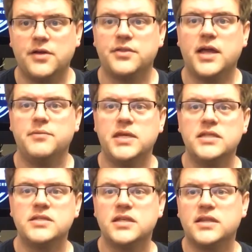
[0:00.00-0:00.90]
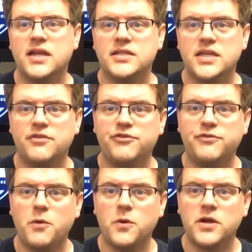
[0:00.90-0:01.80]
That means that that is a
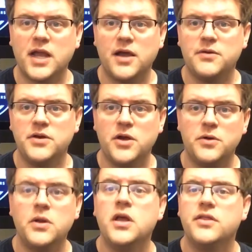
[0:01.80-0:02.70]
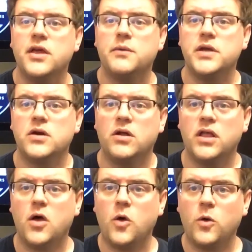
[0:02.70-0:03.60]
4-count note that we call a
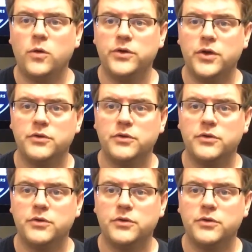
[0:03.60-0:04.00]
whole note.